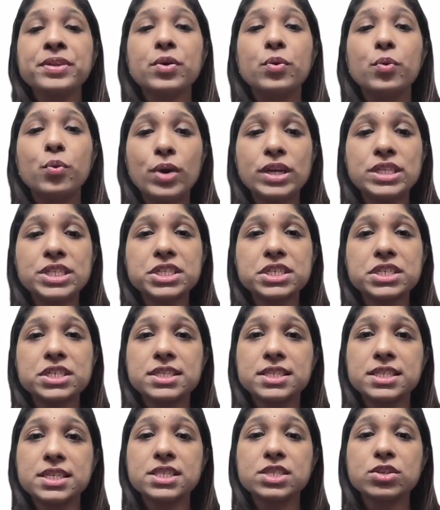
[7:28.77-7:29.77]
which
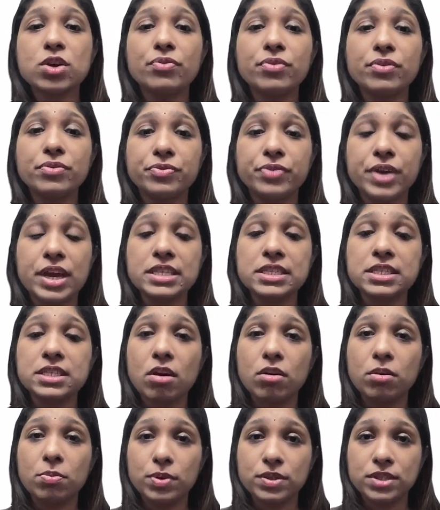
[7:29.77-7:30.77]
consists of a
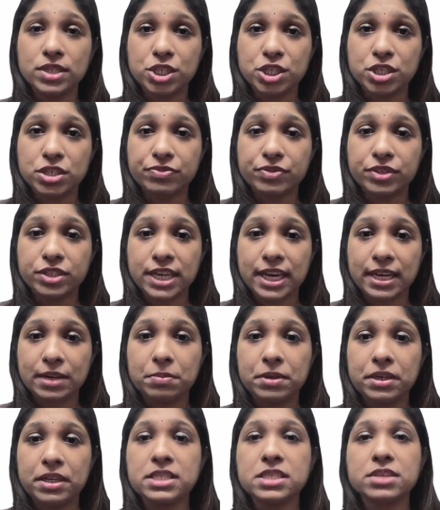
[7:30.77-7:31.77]
face-down position for
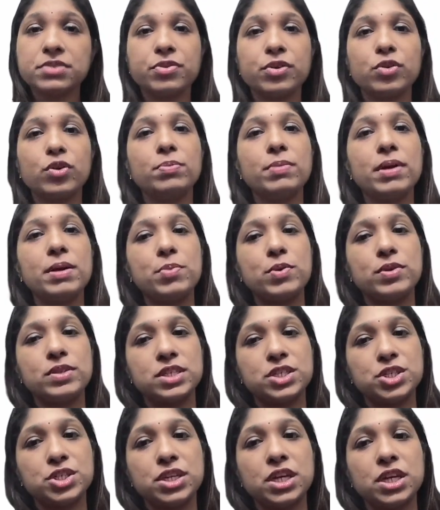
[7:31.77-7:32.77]
10 minutes followed by
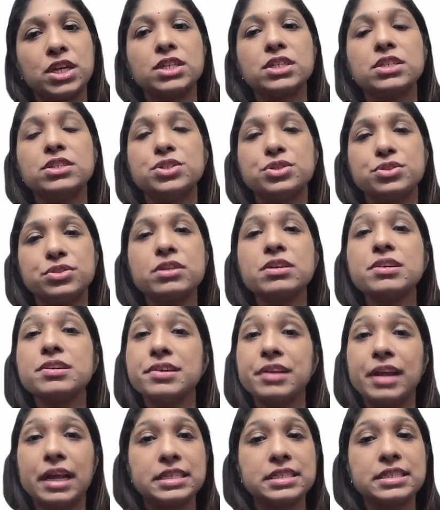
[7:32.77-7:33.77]
positioning to the
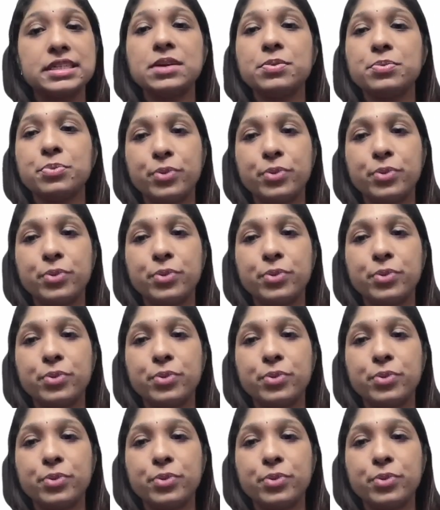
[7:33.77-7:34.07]
retinal